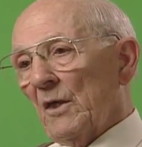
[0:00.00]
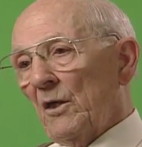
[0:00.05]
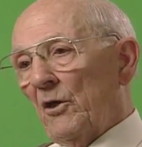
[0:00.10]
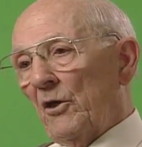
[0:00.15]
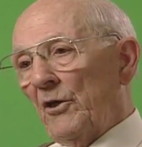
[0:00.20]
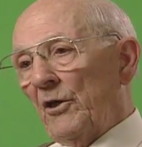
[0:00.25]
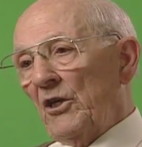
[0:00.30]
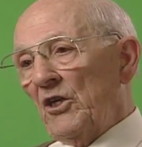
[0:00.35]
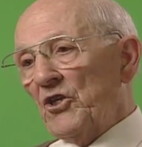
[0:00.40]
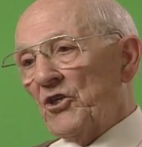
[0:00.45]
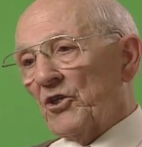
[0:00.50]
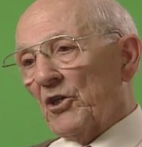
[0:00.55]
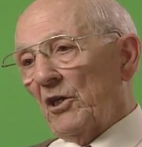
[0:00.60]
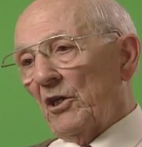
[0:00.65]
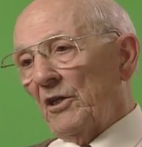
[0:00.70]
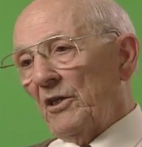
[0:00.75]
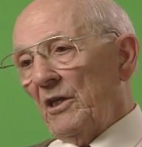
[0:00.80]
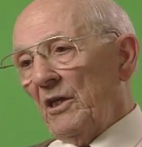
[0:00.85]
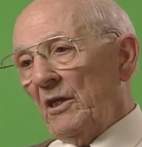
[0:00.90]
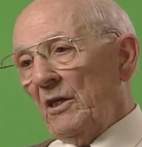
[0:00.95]

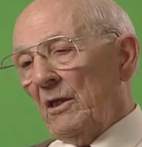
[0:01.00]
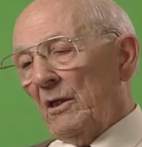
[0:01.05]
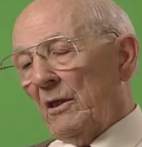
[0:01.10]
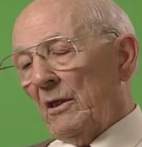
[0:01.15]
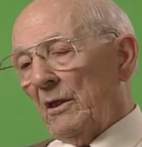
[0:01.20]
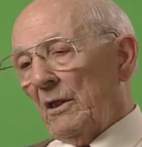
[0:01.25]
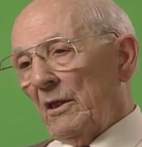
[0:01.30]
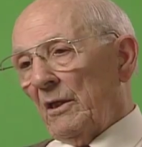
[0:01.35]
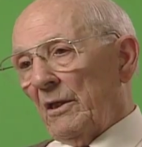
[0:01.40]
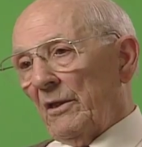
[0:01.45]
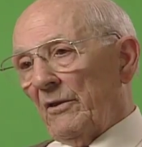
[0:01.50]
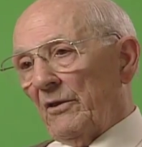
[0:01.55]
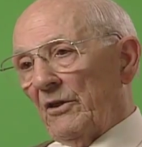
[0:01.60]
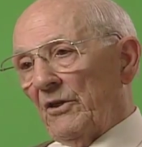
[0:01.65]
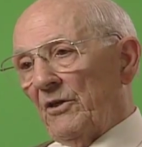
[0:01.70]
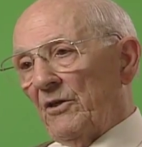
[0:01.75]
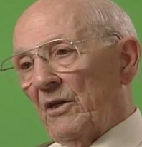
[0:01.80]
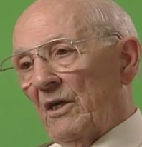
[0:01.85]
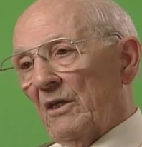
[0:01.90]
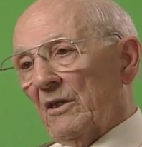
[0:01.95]
Initially, the
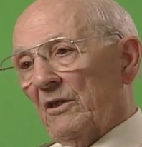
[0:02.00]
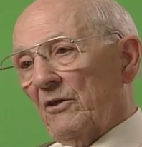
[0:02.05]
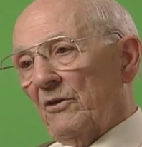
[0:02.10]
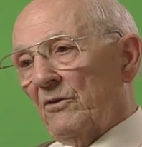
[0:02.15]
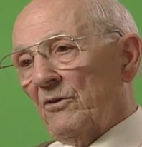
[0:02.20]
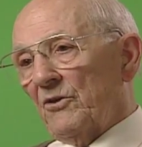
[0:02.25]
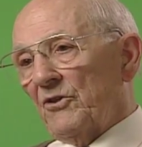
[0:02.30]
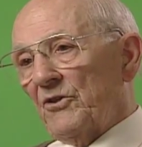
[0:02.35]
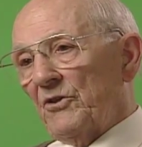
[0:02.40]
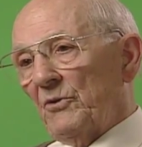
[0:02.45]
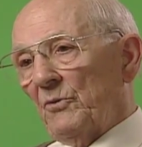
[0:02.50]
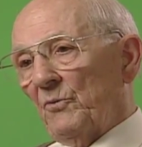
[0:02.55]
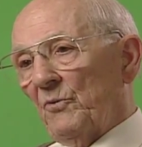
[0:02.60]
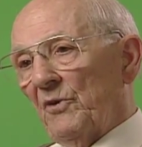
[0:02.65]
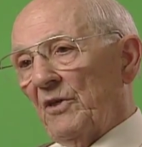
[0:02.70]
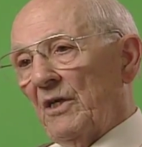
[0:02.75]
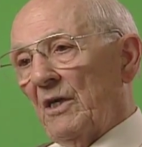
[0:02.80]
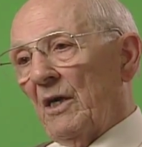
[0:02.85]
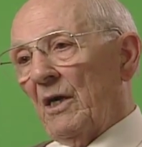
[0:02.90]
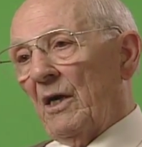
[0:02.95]
doctors that
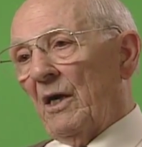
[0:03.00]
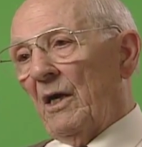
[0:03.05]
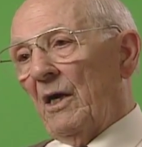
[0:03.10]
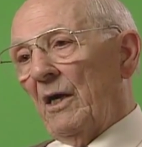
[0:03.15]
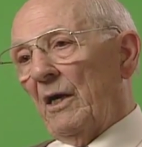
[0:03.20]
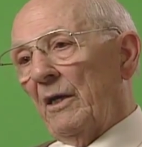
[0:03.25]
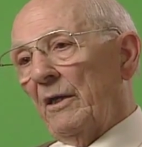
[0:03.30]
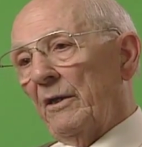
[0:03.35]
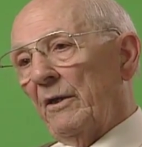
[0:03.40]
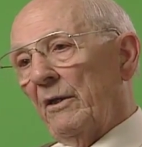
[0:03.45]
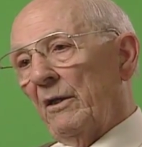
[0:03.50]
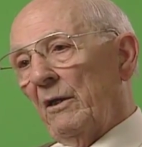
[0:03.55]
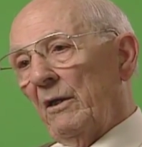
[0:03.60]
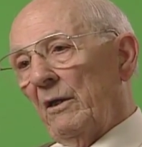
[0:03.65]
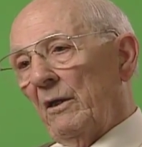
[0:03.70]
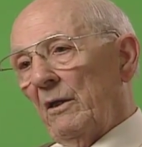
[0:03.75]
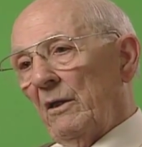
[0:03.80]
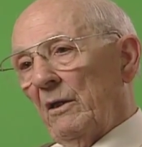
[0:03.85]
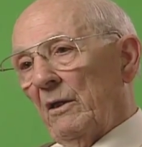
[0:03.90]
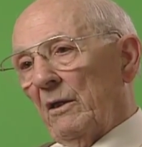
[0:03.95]
we had
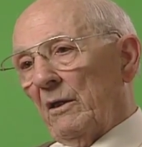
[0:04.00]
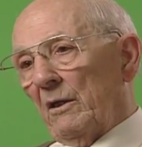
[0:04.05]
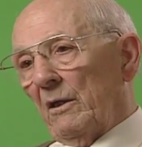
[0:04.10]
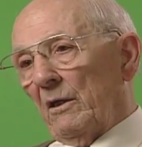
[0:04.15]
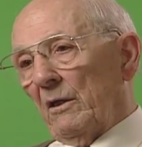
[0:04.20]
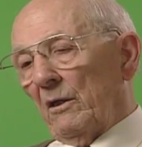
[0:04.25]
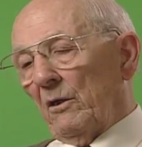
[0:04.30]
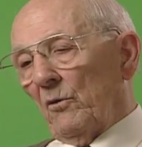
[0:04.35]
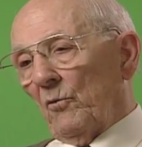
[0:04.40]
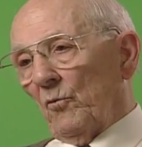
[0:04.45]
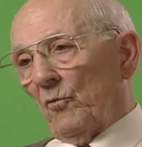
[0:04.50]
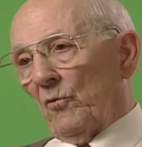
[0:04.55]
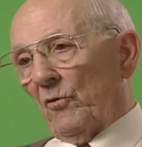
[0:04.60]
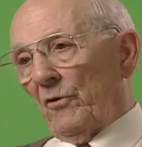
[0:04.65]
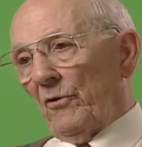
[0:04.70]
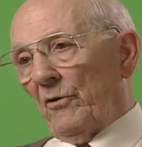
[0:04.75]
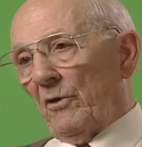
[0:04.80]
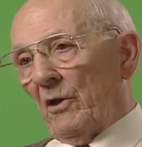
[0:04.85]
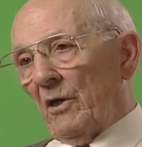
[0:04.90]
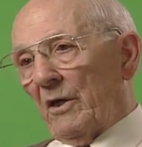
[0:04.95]

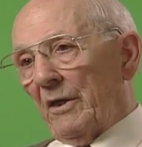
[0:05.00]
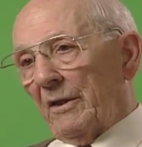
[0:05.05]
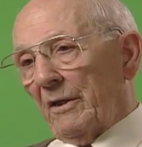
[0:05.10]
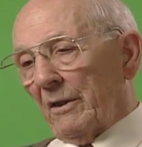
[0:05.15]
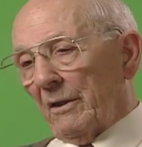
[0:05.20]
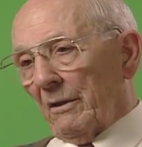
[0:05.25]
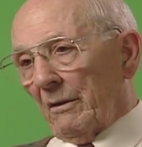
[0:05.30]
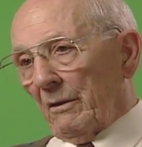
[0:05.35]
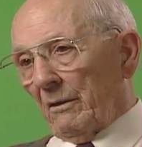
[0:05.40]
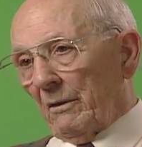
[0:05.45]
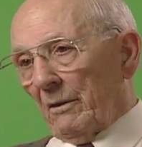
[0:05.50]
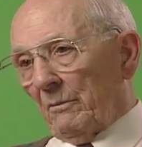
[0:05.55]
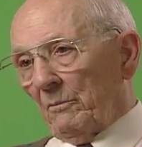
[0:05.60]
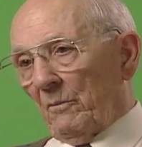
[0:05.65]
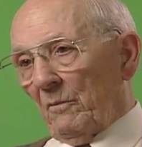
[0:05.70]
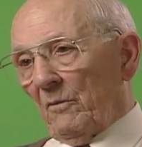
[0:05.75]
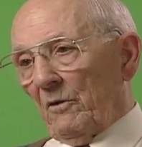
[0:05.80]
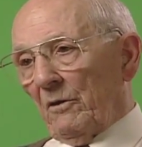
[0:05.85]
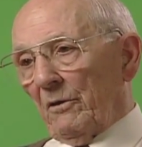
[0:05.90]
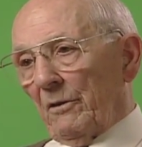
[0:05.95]
were not
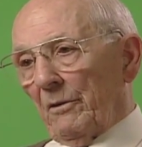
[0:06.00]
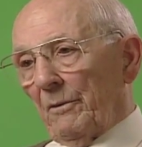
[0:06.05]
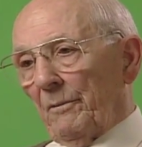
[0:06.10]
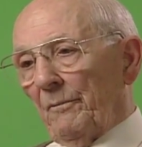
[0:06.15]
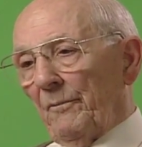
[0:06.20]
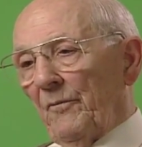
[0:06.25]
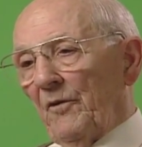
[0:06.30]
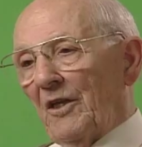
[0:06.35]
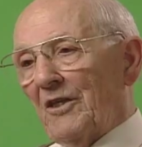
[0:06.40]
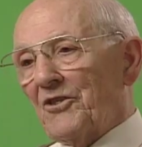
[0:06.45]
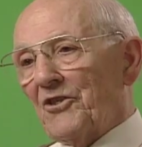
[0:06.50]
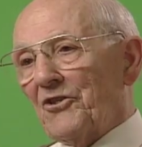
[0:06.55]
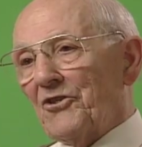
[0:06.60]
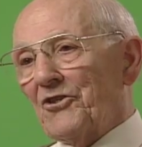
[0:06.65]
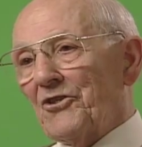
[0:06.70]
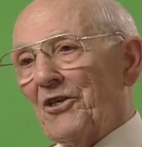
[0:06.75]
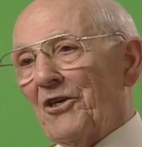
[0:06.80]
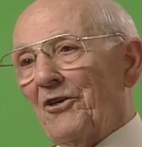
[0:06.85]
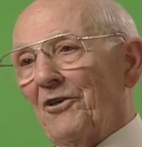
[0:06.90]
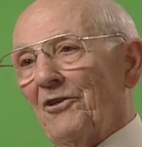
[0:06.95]

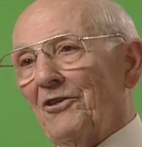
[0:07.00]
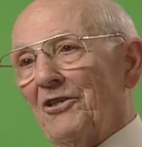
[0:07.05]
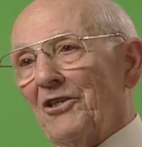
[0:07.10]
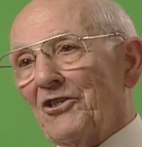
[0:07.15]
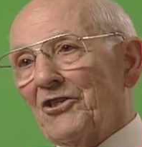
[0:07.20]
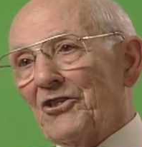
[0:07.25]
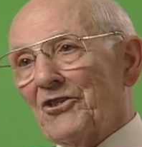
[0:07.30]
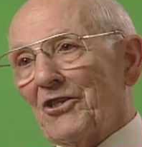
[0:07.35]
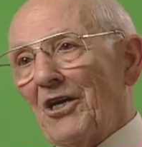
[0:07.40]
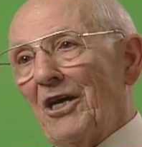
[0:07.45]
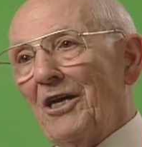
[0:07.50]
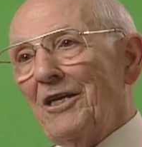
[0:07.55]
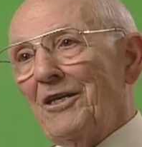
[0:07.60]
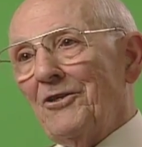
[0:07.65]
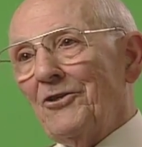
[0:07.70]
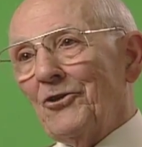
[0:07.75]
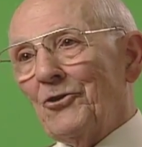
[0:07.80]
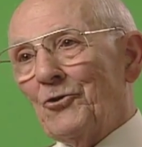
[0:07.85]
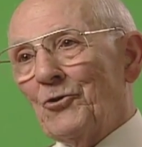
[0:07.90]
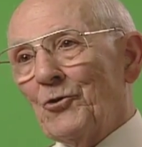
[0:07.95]
necessarily
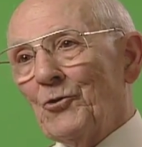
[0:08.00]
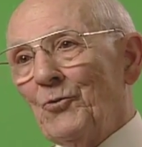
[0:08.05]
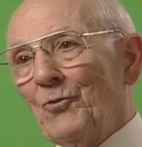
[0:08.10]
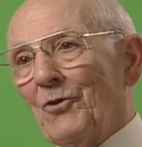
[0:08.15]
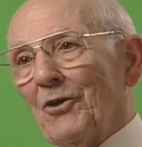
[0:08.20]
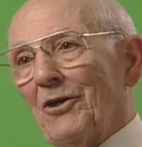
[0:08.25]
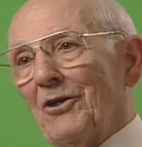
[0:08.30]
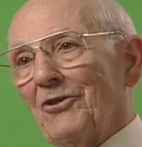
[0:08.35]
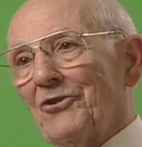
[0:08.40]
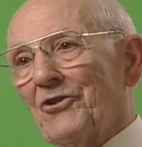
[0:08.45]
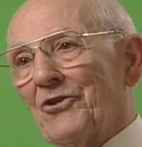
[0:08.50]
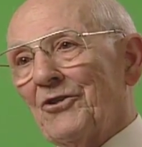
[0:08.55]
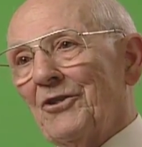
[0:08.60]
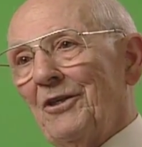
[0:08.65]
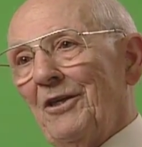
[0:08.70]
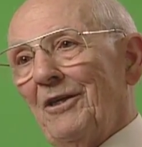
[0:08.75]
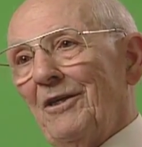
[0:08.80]
assigned to us.